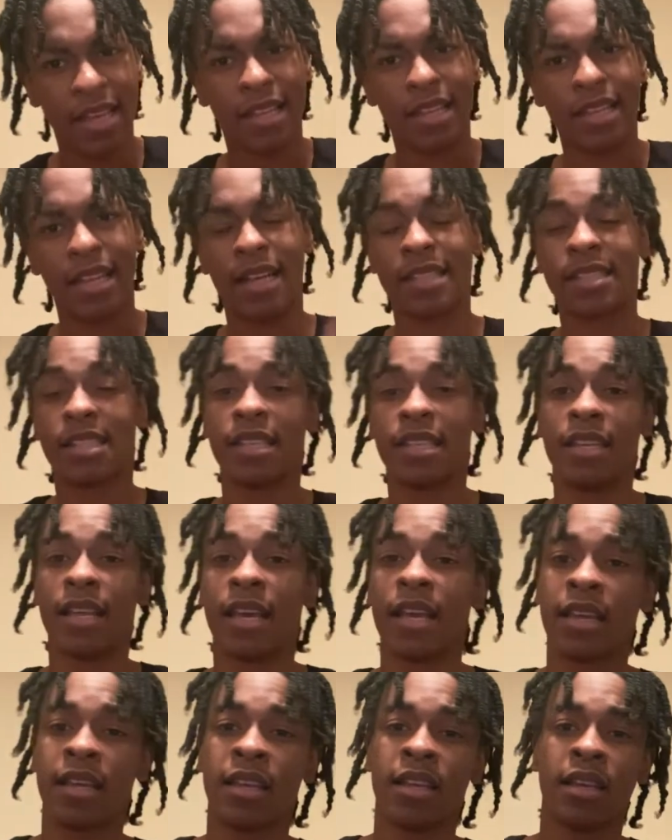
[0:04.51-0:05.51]
Now
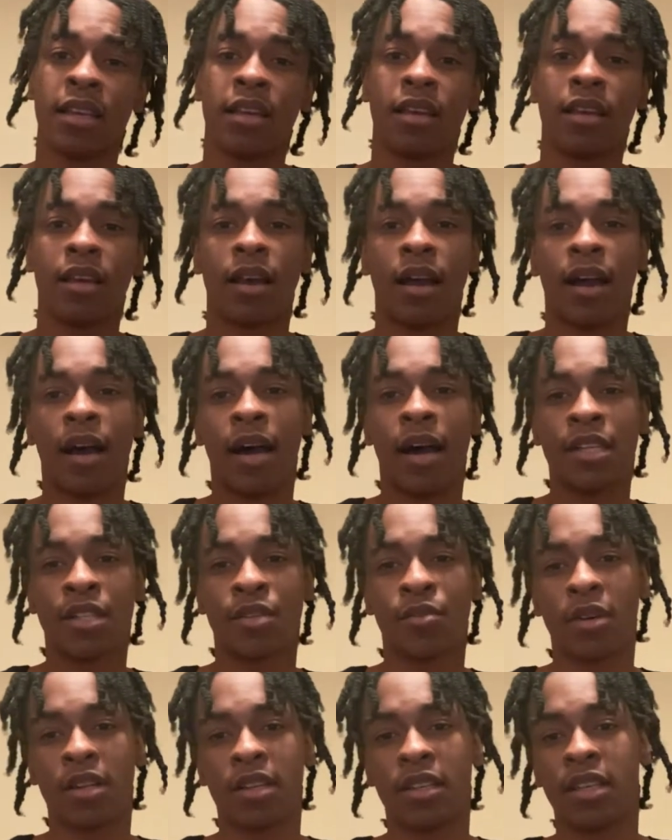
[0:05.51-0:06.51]
today, I just
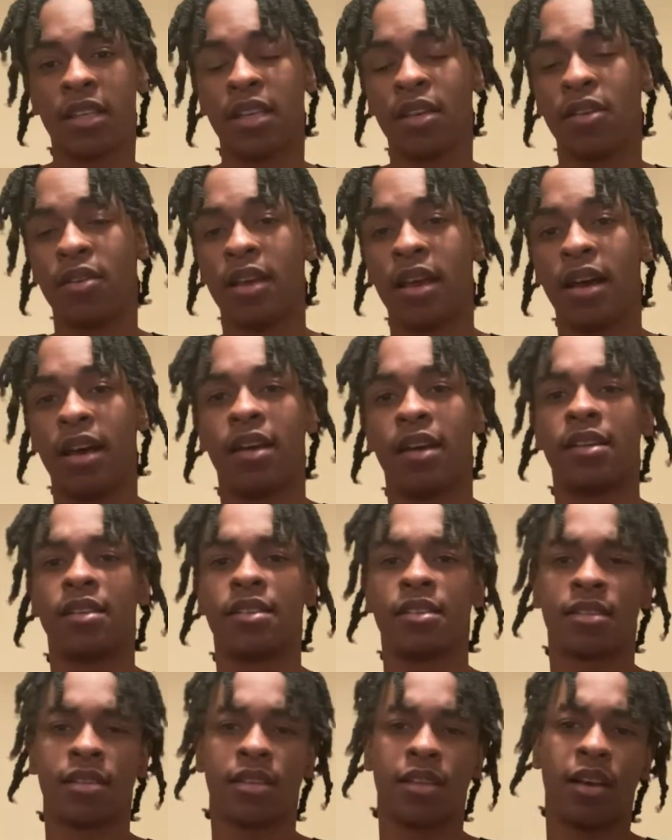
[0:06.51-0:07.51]
want to give you
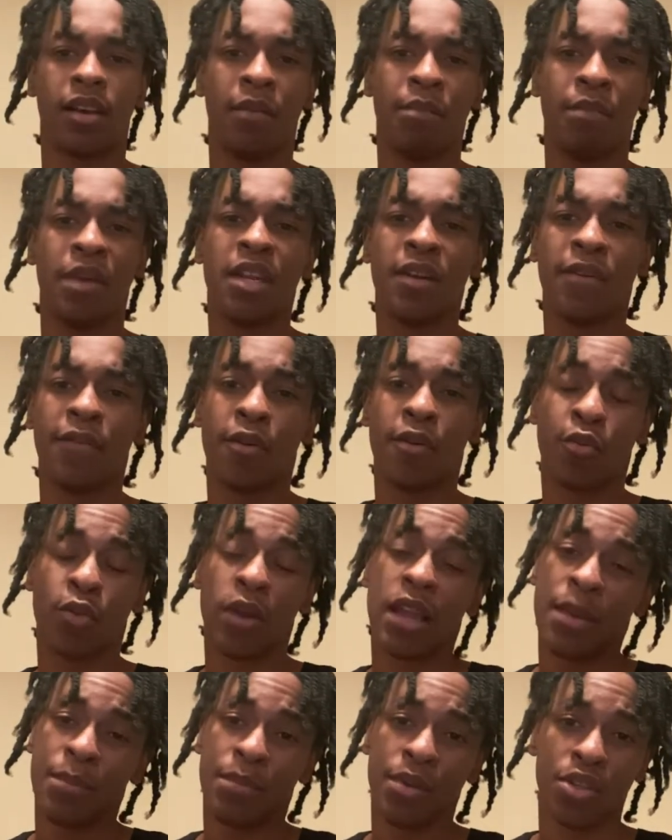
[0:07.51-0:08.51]
guys a bit of a
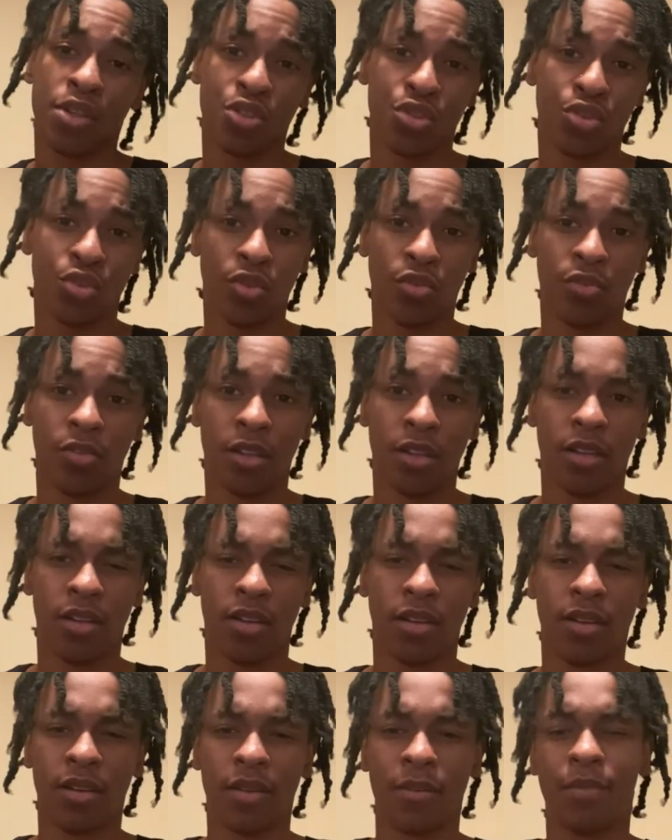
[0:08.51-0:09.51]
red pill truth here,
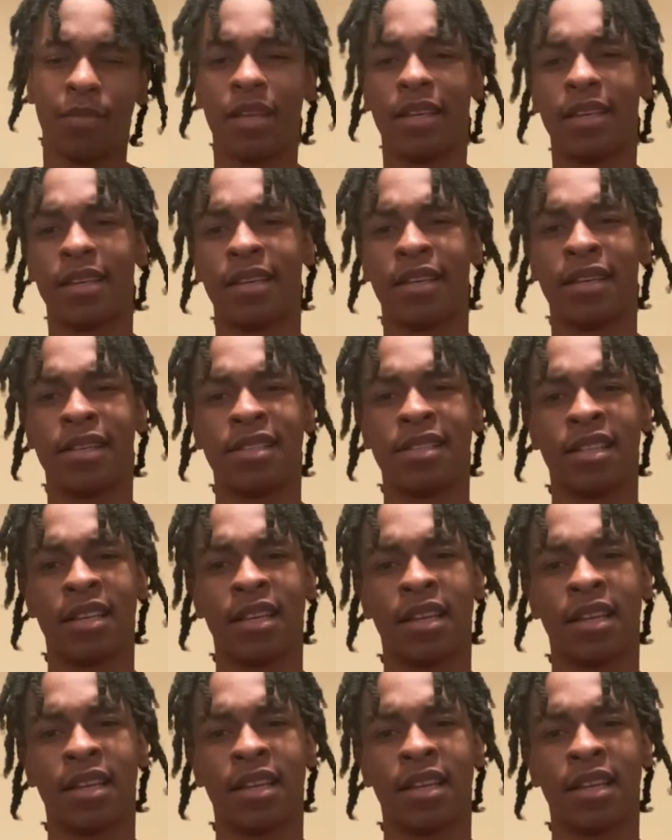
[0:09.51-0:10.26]
because